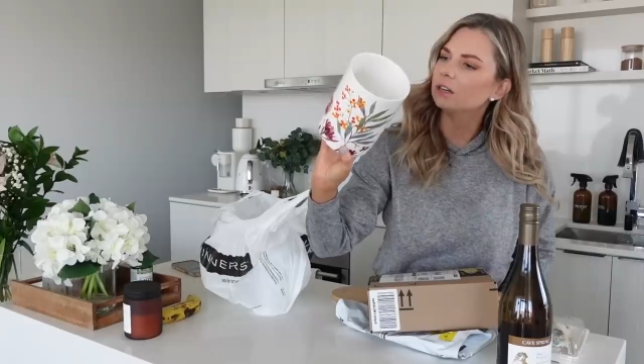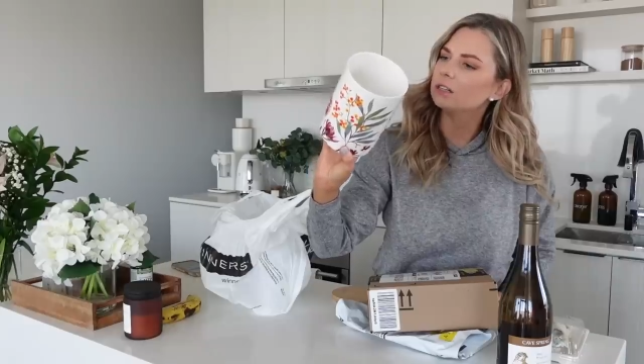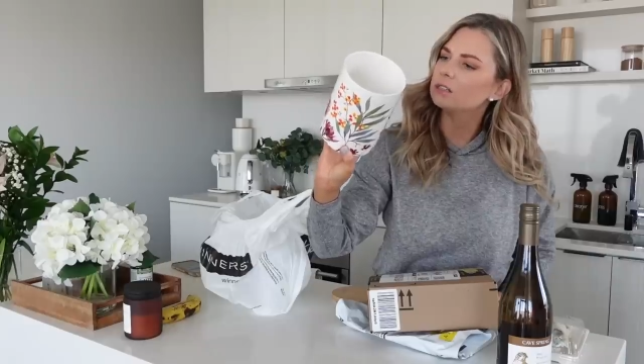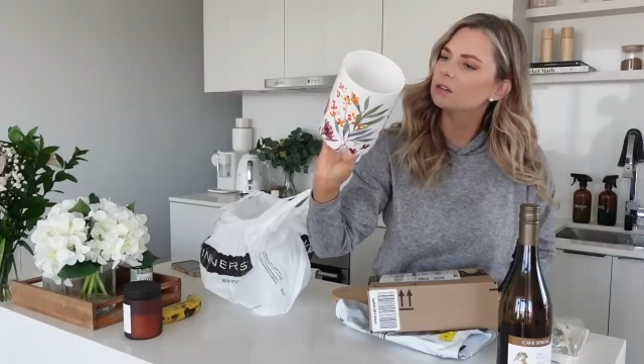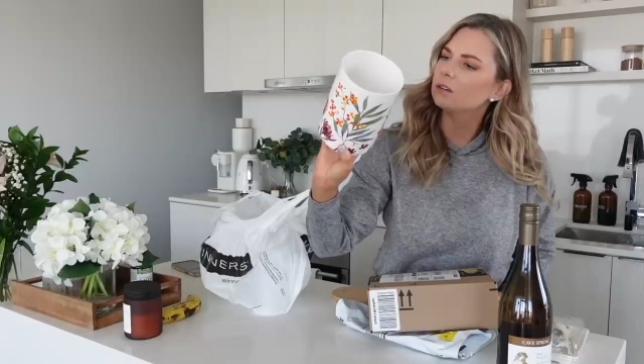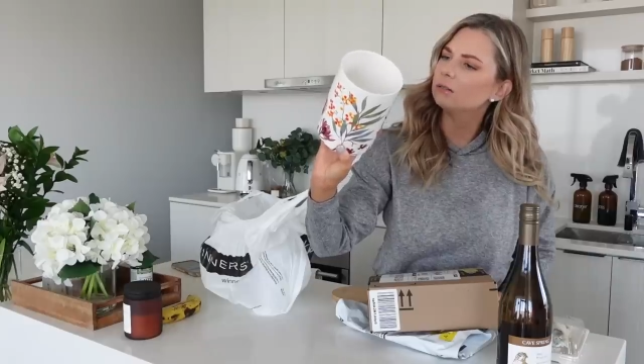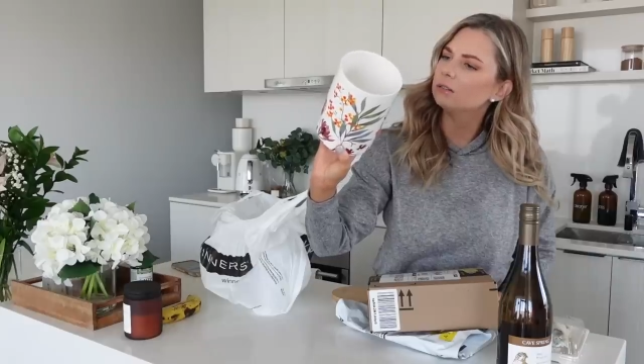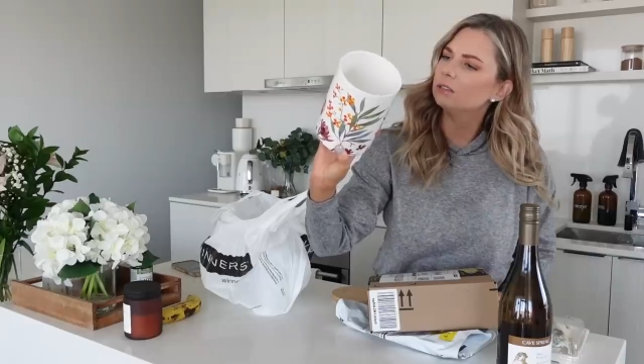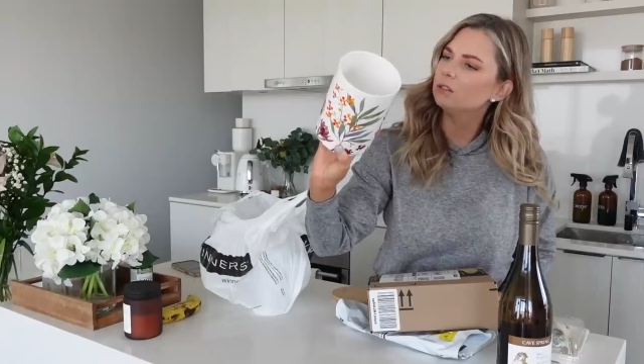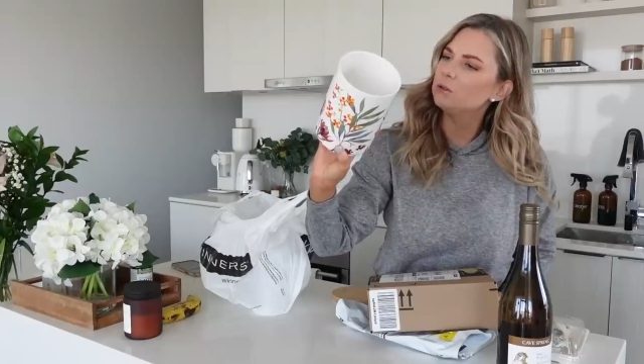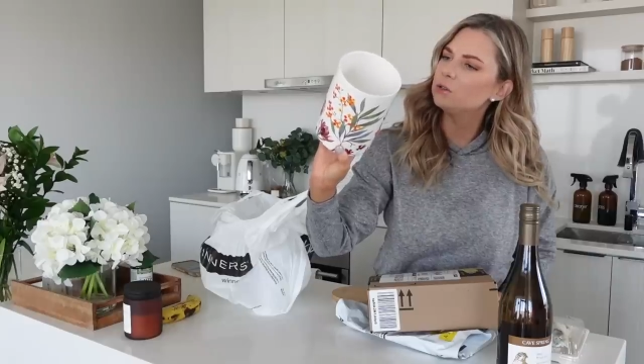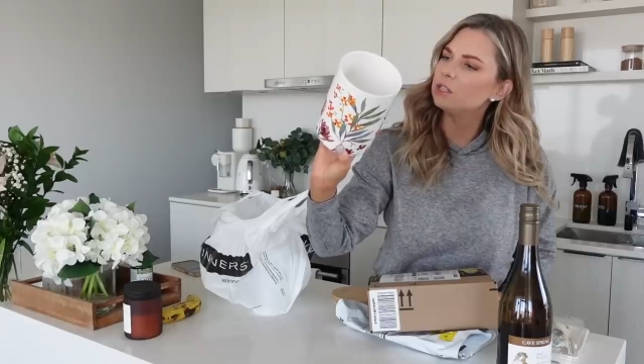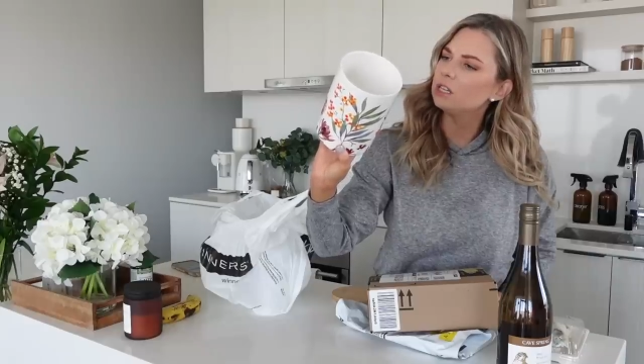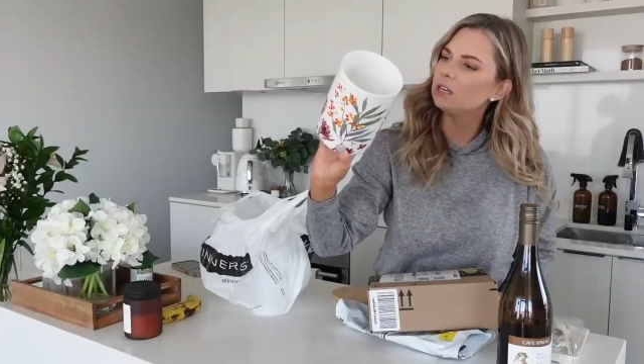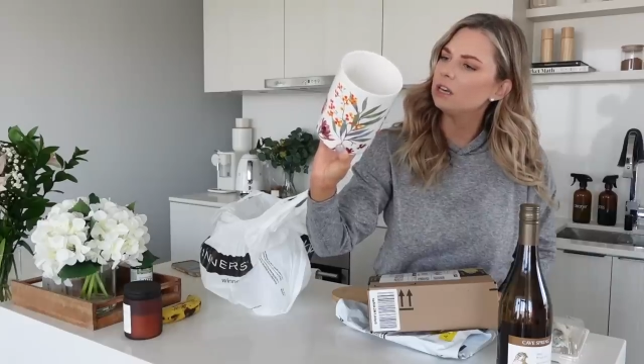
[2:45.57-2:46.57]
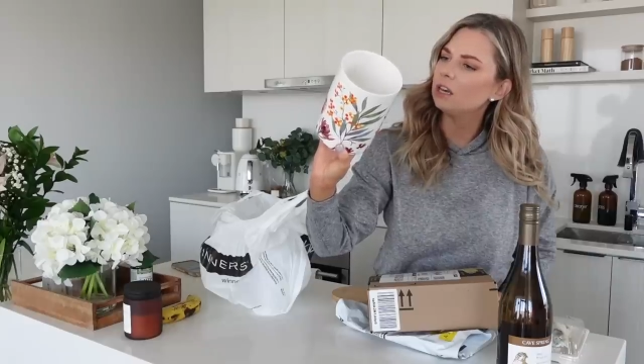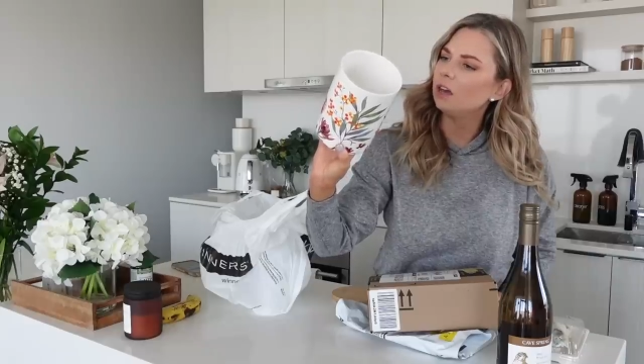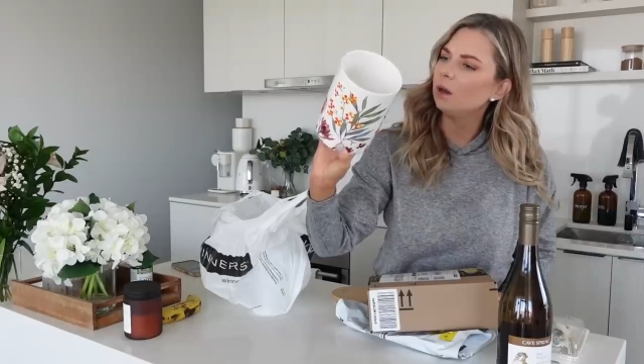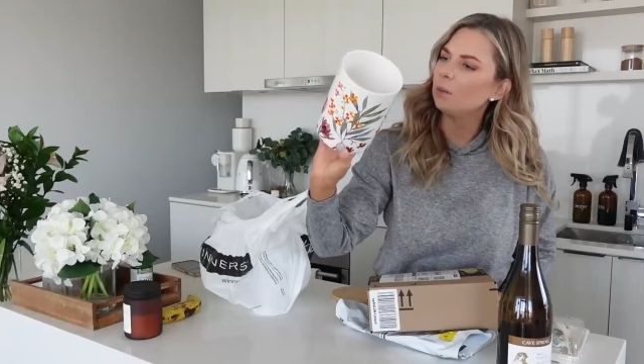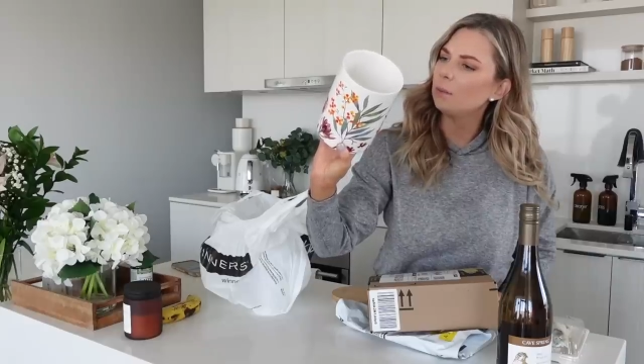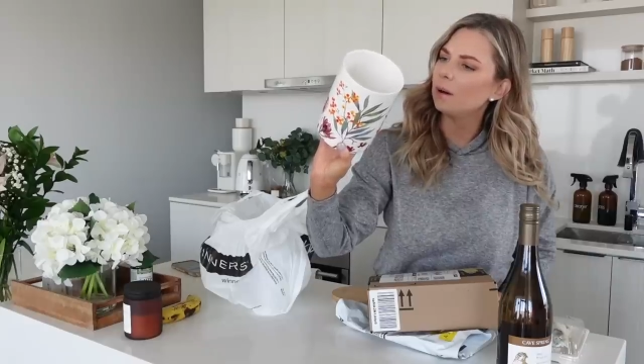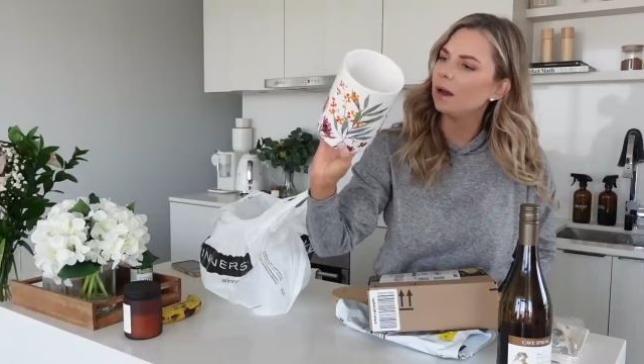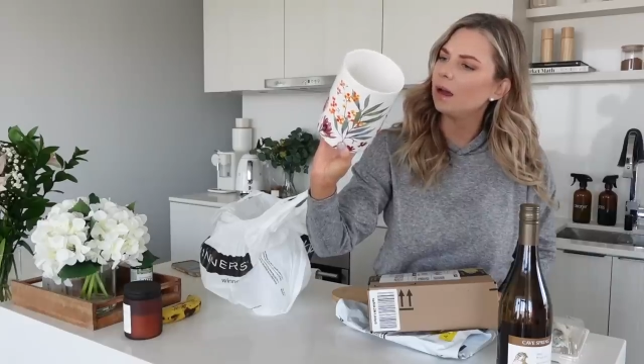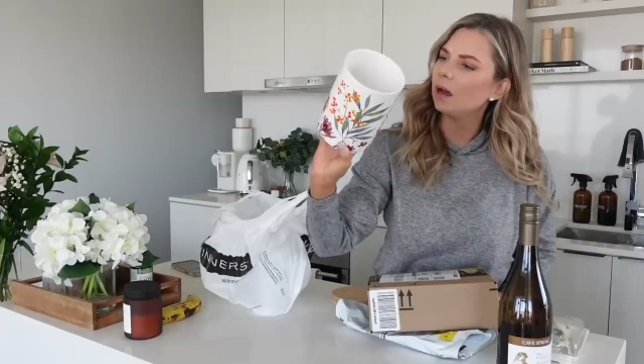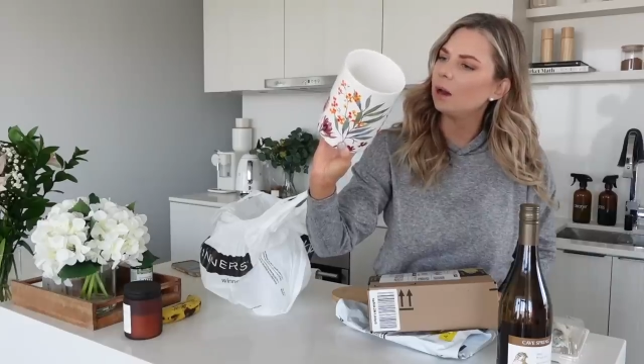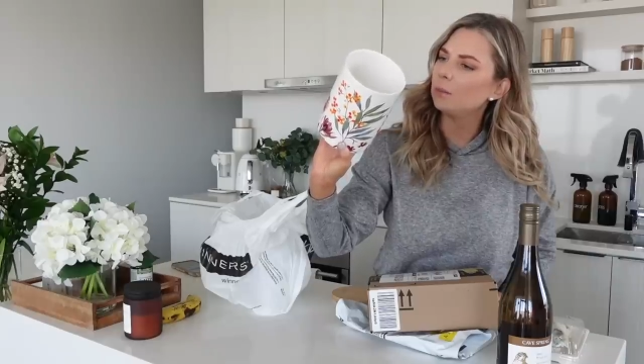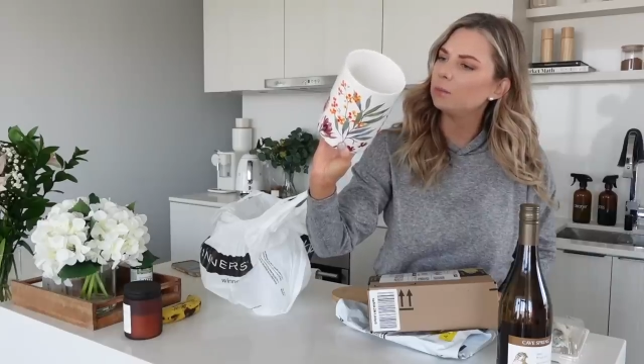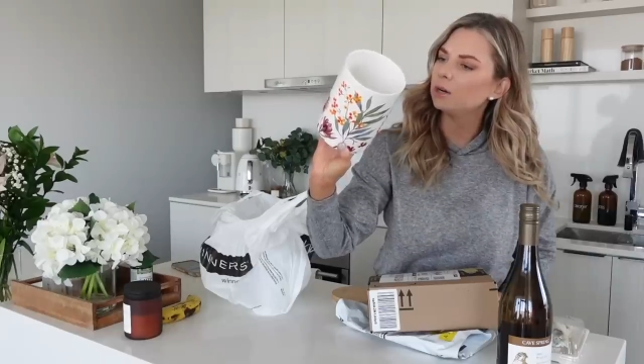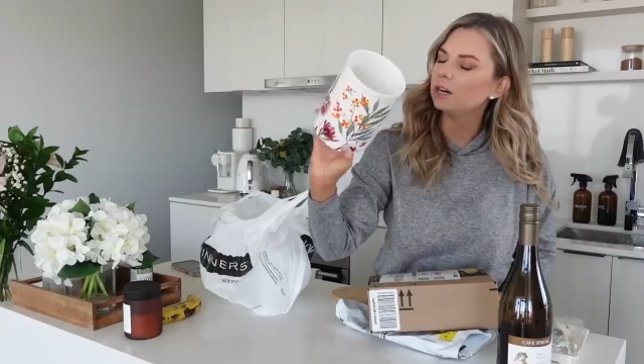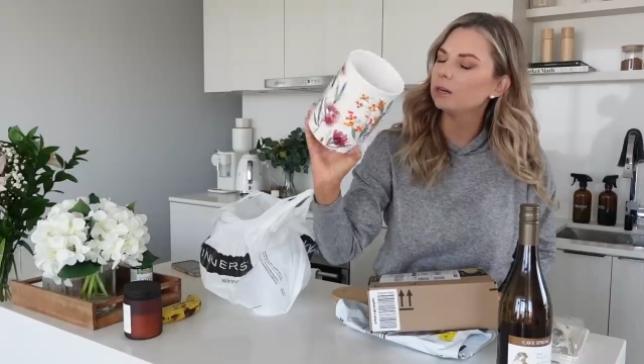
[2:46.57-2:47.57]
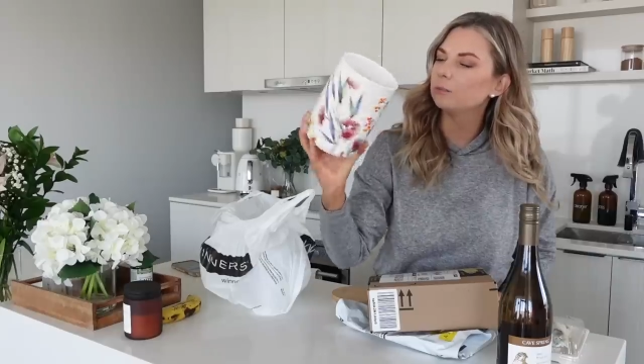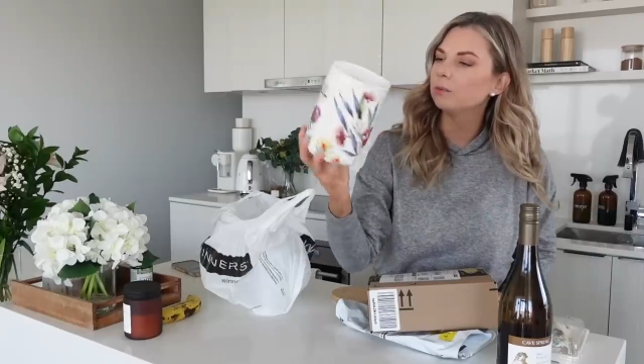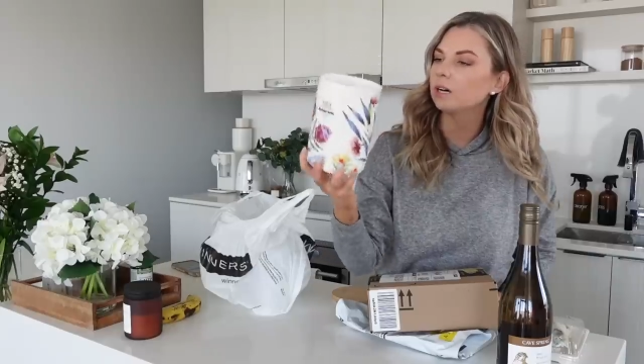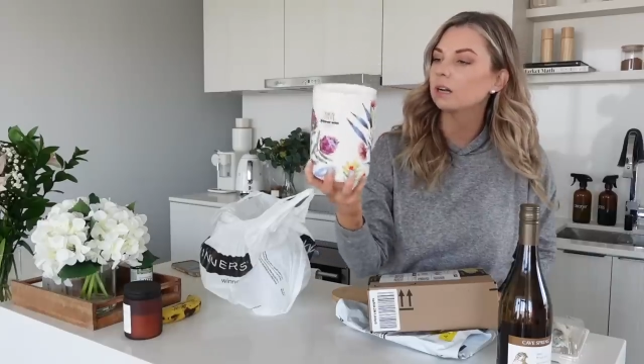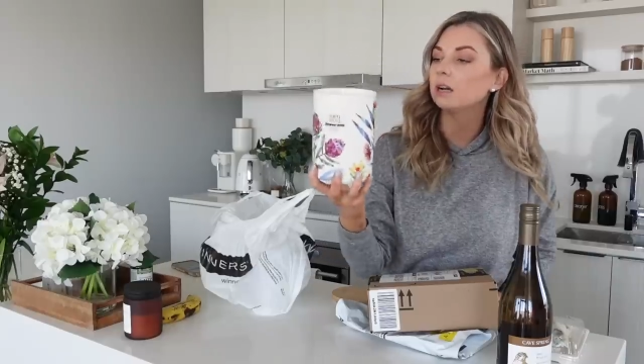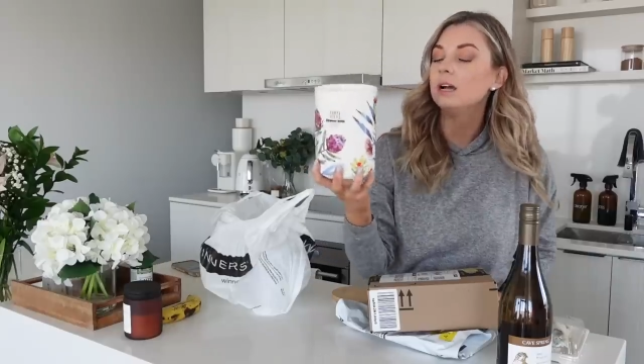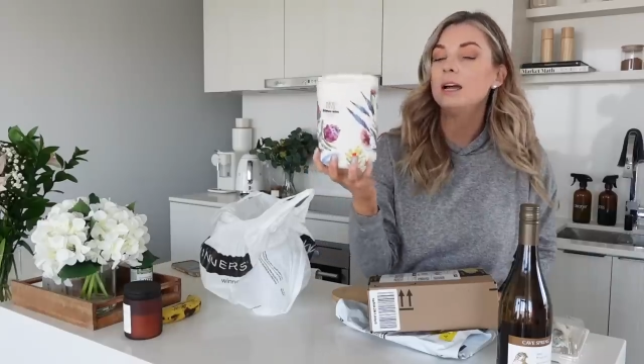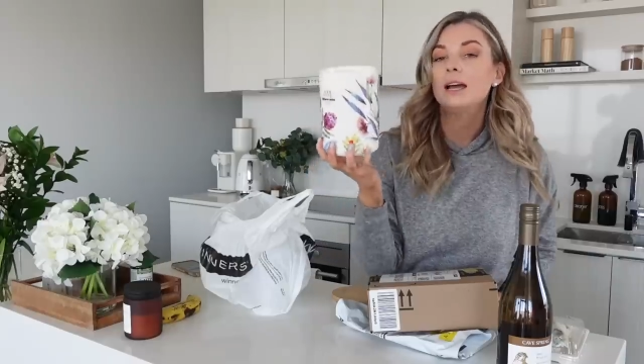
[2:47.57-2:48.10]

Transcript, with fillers: It's called Lucy King by Bread and Butter.